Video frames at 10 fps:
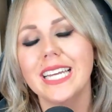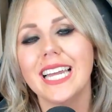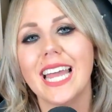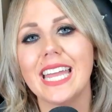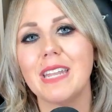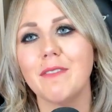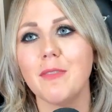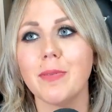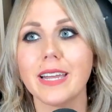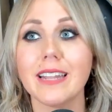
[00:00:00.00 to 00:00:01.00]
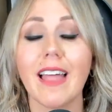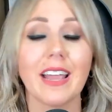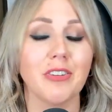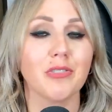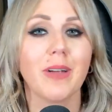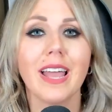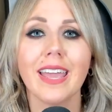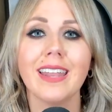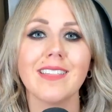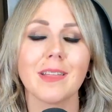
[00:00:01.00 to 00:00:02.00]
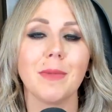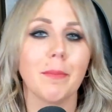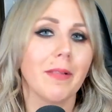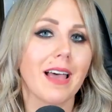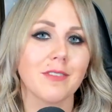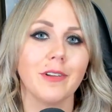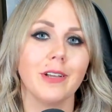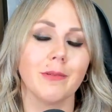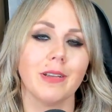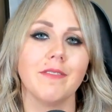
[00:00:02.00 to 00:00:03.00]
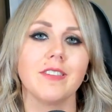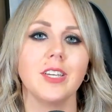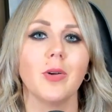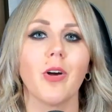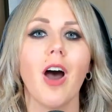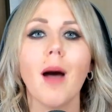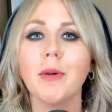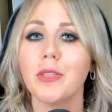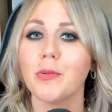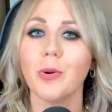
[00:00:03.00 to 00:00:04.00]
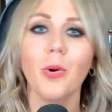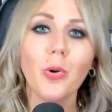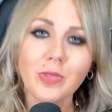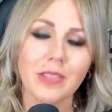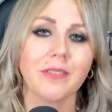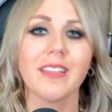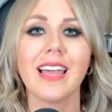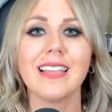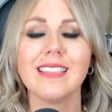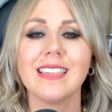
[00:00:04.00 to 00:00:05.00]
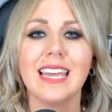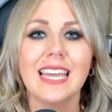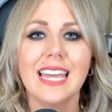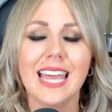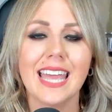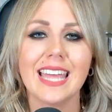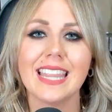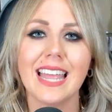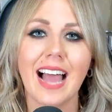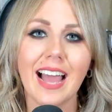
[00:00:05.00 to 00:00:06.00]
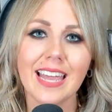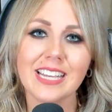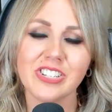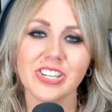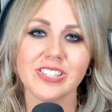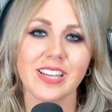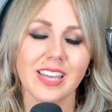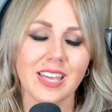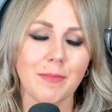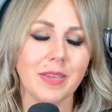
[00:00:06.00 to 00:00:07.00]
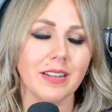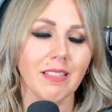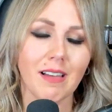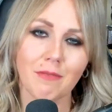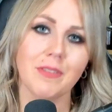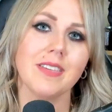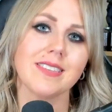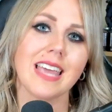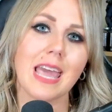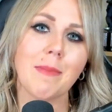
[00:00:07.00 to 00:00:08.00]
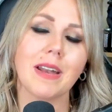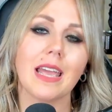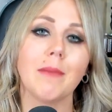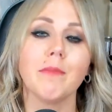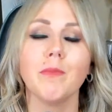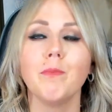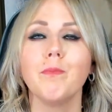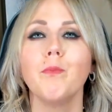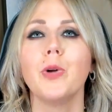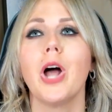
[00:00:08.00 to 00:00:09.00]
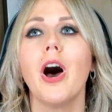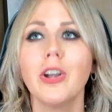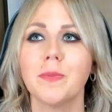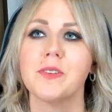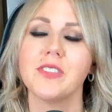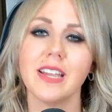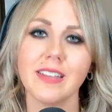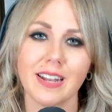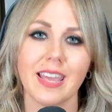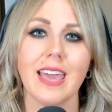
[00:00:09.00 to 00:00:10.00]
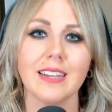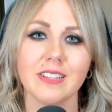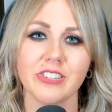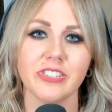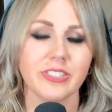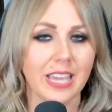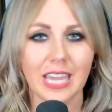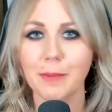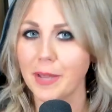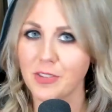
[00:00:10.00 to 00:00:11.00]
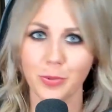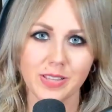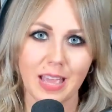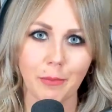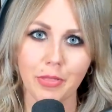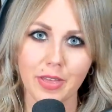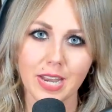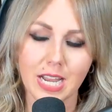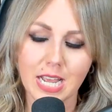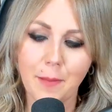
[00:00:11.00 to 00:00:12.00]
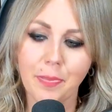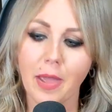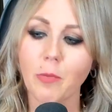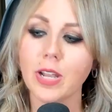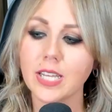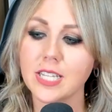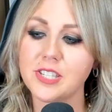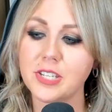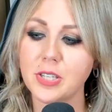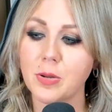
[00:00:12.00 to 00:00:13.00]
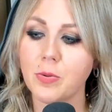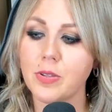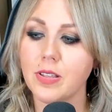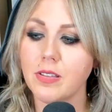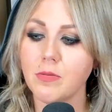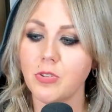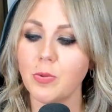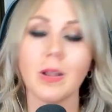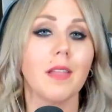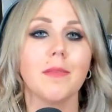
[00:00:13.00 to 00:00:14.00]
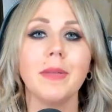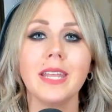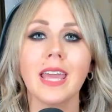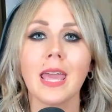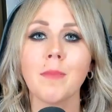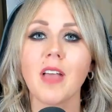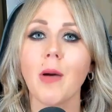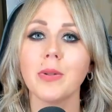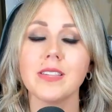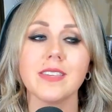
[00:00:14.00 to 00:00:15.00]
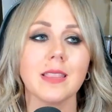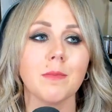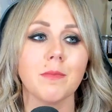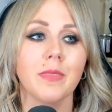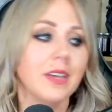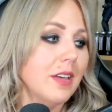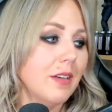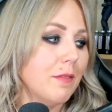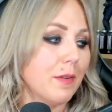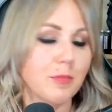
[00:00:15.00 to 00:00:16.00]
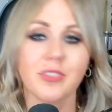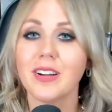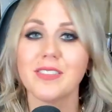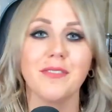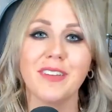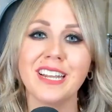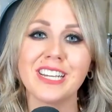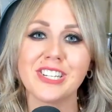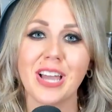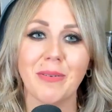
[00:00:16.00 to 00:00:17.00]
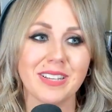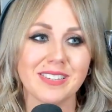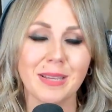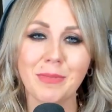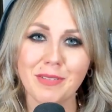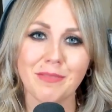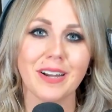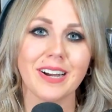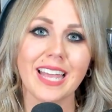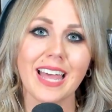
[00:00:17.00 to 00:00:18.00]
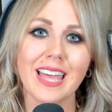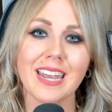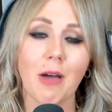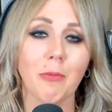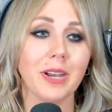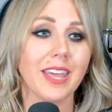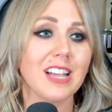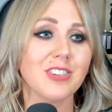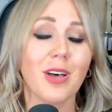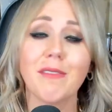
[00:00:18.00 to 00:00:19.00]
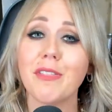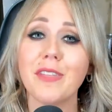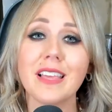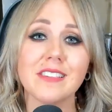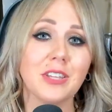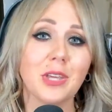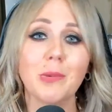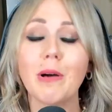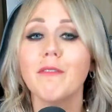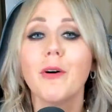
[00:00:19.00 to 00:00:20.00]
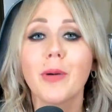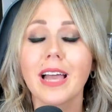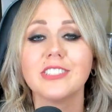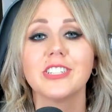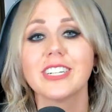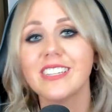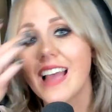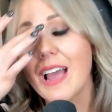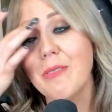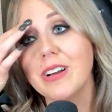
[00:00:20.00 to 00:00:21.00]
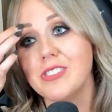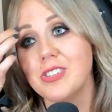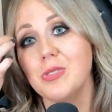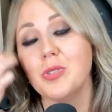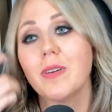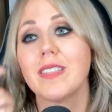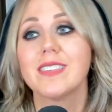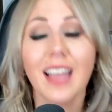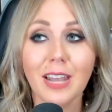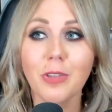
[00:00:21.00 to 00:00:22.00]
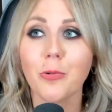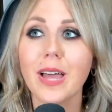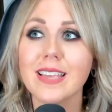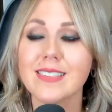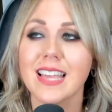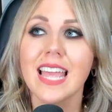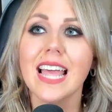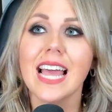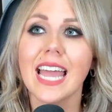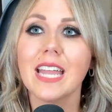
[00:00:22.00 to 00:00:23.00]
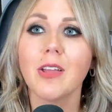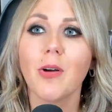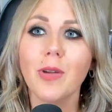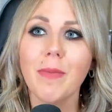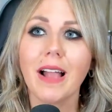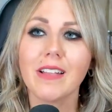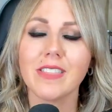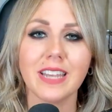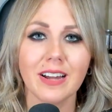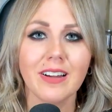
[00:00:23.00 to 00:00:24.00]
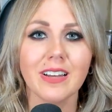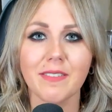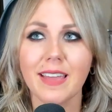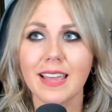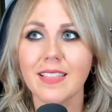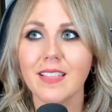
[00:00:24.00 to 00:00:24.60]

And if you've played like a dragon, it's gonna be a blast for you to revisit Yokohama through a whole nother lens. And I just am in love with this game and I am 100% dedicated to just taking my sweet time with it. I want to continue doing all the mini games. I want to see them from start to finish. I want to see them to the very end. I want to catch all the things in the UFO catchers. I want to do all the side quests. And going back to the narrative, like